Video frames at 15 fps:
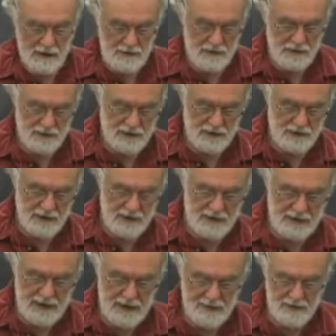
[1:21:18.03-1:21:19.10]
If you're
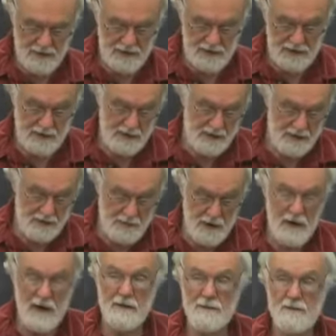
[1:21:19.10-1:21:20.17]
circulating capital on a year, you
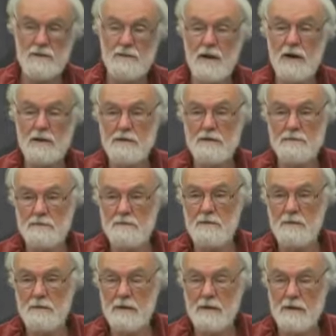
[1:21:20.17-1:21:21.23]
may have to advance
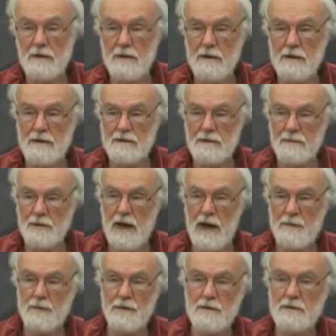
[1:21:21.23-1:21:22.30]
uh, some
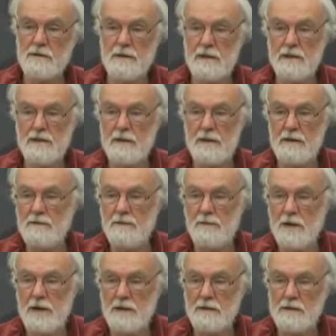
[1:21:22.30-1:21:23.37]
capital to take care of
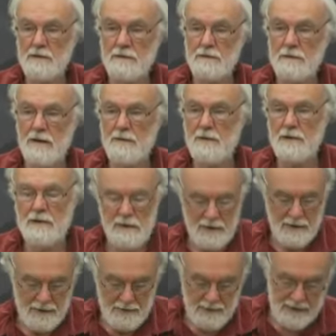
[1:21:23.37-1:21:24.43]
repairs. And I mean,
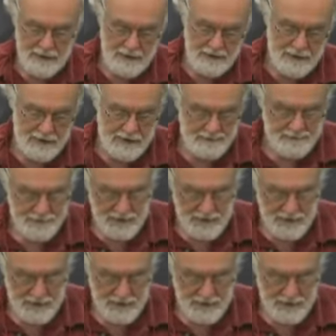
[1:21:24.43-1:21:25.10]
well, okay.